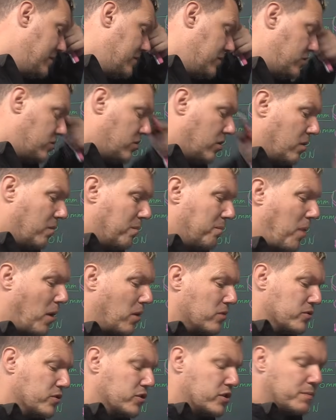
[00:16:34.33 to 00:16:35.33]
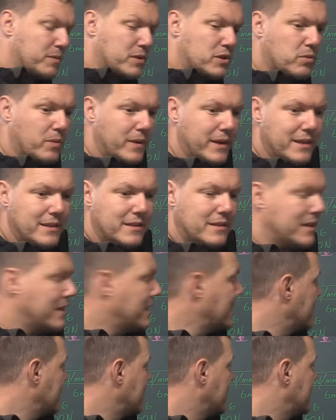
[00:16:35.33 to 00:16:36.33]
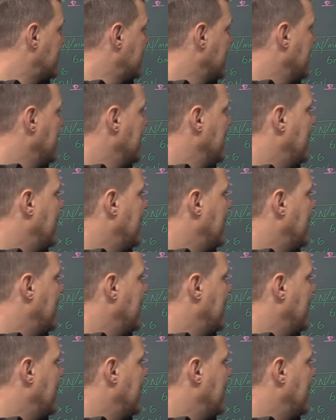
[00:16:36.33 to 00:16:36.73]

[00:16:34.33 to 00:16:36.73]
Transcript: so bonds between things,